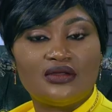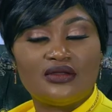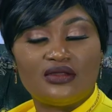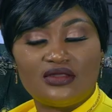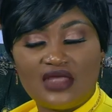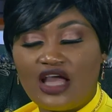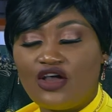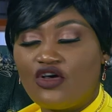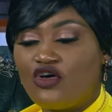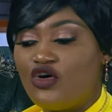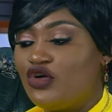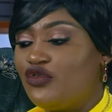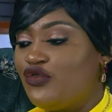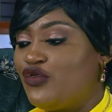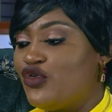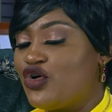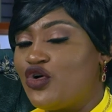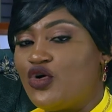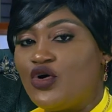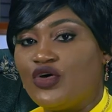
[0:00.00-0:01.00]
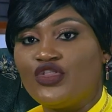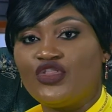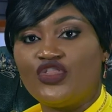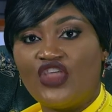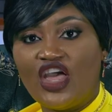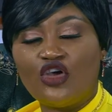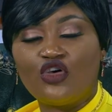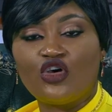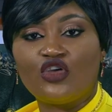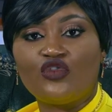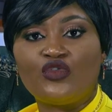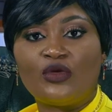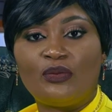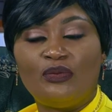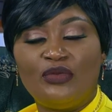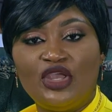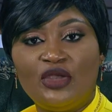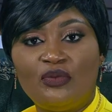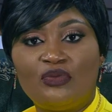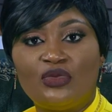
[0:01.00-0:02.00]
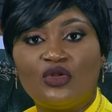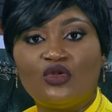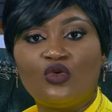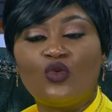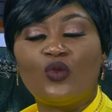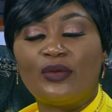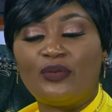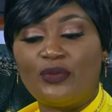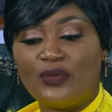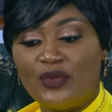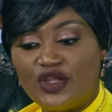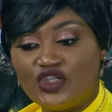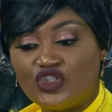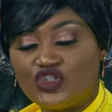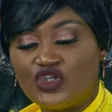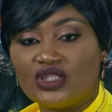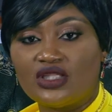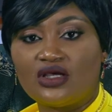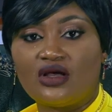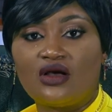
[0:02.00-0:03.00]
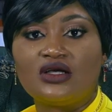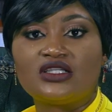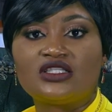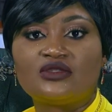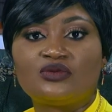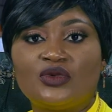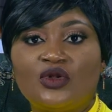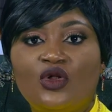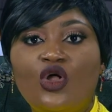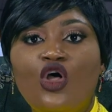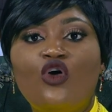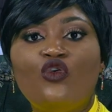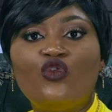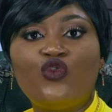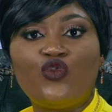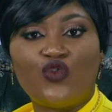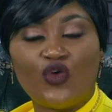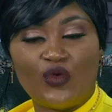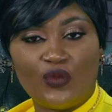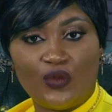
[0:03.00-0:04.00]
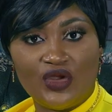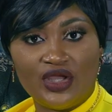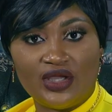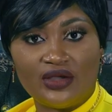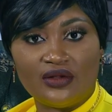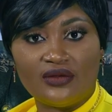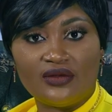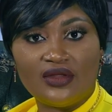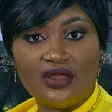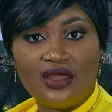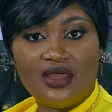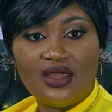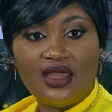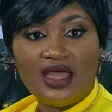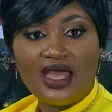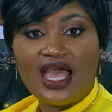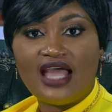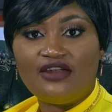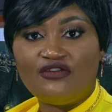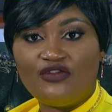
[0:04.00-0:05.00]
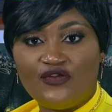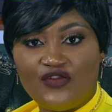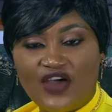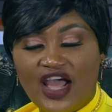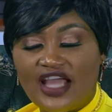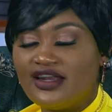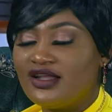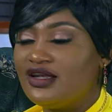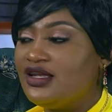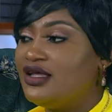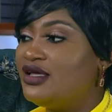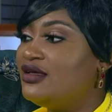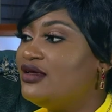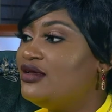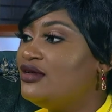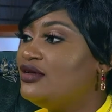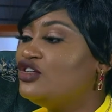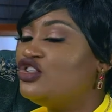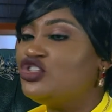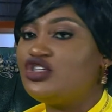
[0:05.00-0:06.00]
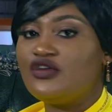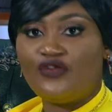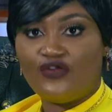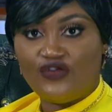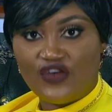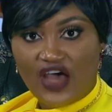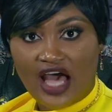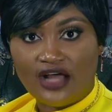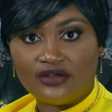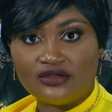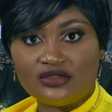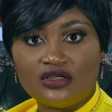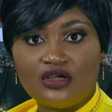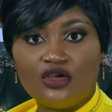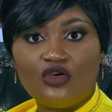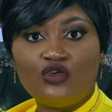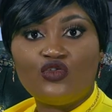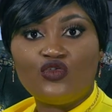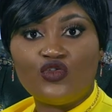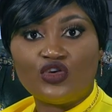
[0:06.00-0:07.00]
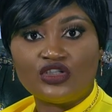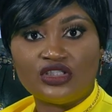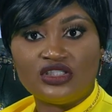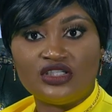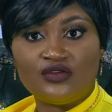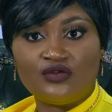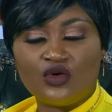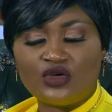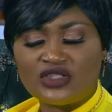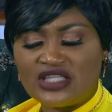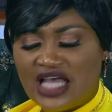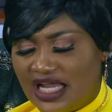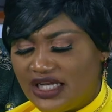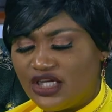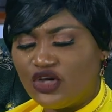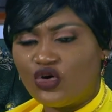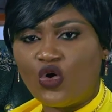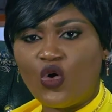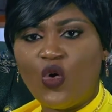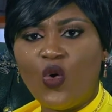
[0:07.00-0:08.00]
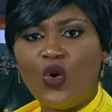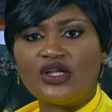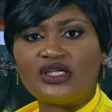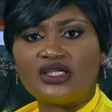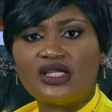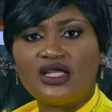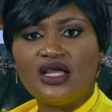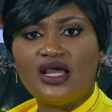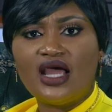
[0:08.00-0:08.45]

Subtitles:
Thank God for God. Thank God for people who were preaching the gospel for real. And finally, she filed for the divorce. And the court